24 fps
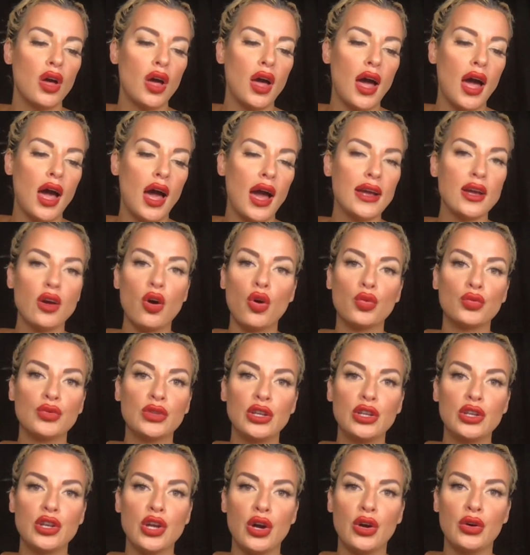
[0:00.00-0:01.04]
I only
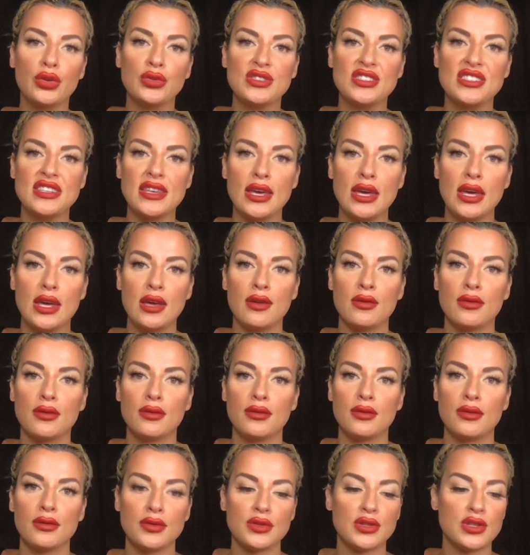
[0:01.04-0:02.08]
know Z,
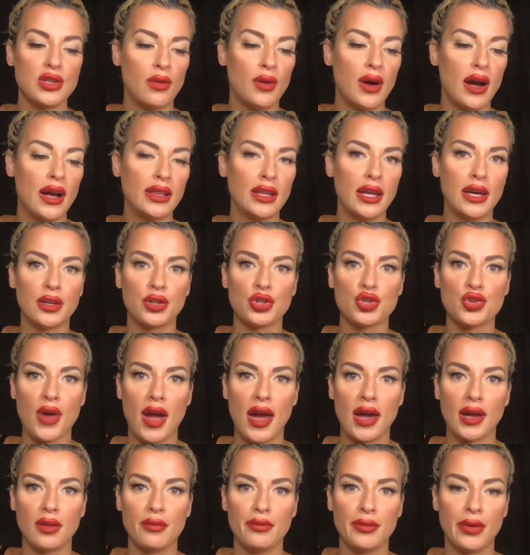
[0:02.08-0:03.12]
so I like
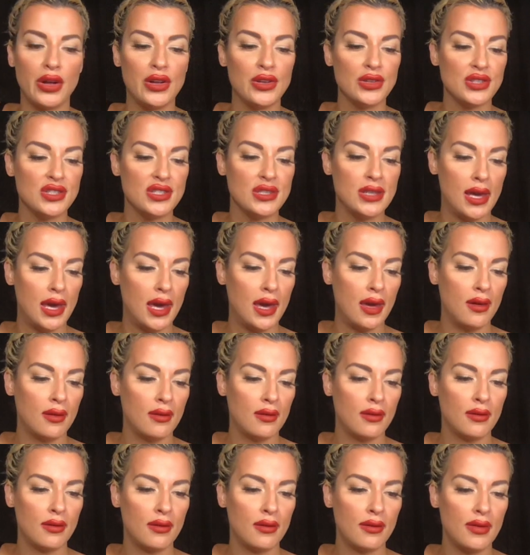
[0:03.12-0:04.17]
Dragon Ball Z.
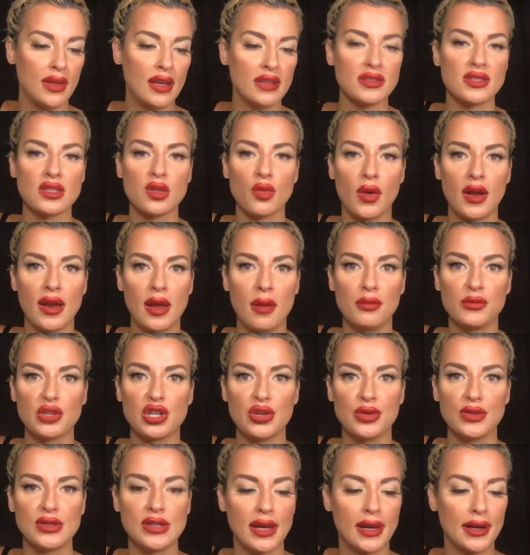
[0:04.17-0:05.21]
That's the one I'm
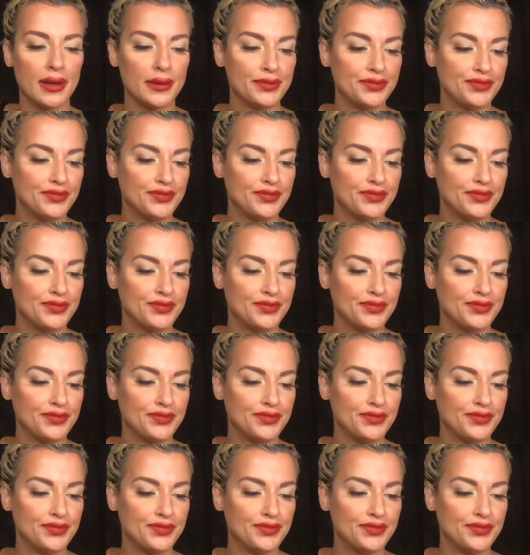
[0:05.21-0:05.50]
choosing.